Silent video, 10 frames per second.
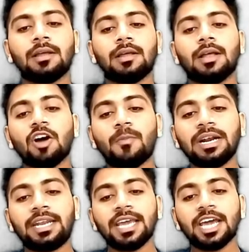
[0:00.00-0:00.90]
Now,
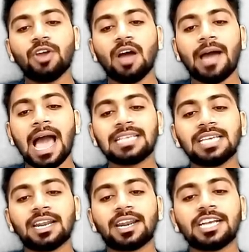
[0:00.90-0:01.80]
but here you have
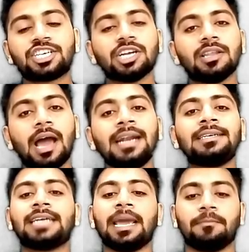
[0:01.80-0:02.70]
acceleration
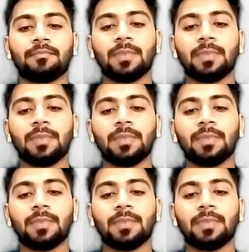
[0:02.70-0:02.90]
and time.